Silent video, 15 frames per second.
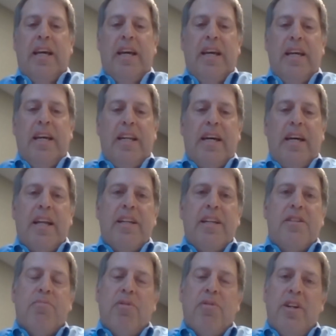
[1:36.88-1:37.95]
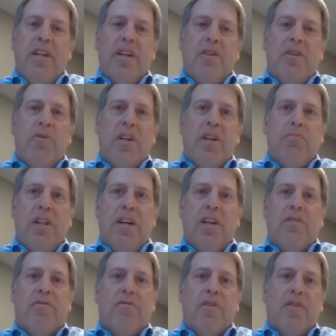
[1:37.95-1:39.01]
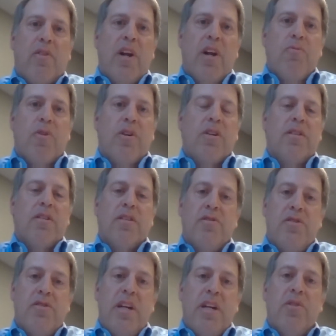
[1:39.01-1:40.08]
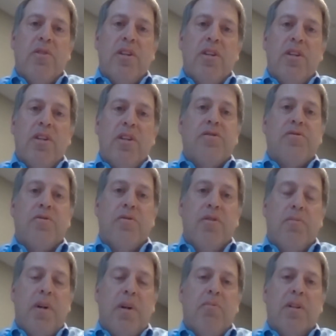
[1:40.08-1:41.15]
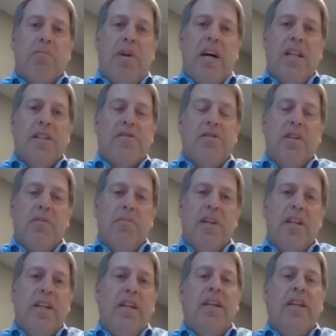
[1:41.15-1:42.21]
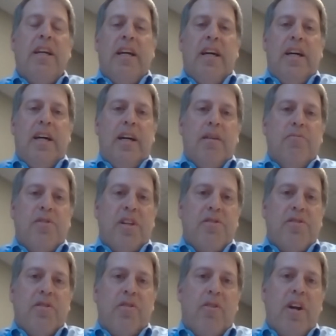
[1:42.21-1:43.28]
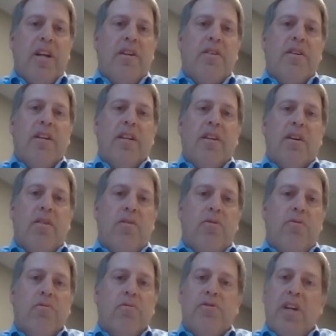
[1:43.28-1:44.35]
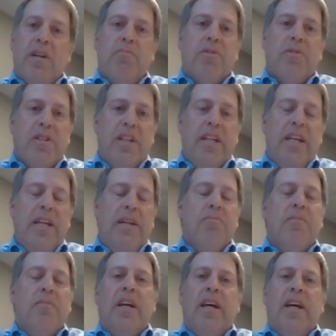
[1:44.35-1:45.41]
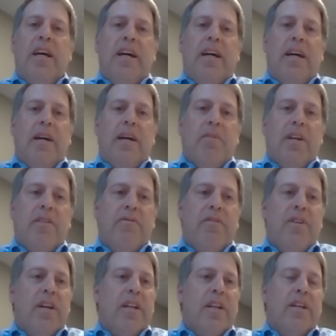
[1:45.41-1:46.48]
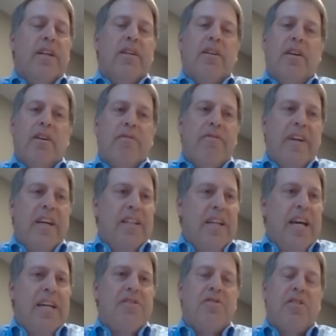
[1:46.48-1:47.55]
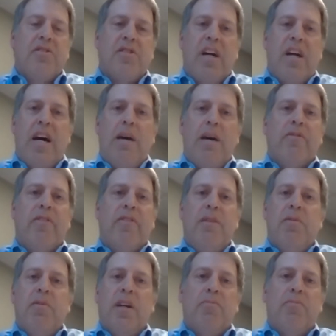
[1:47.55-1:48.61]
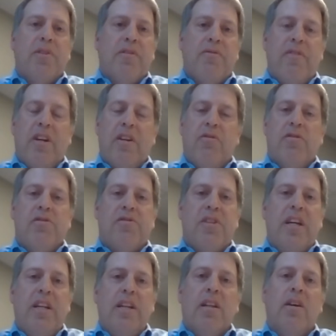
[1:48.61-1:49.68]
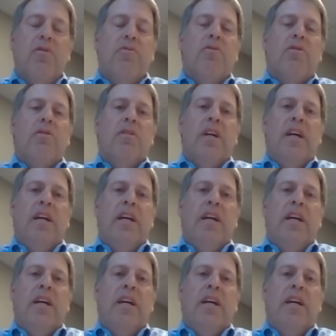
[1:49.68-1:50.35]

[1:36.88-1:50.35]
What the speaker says: And I'd like to put in a quick plug for the great work that the Chamber does through the Public Policy Committee. Justin Grainert and the whole Chamber team have done a fantastic job of keeping up with the federal, state, and local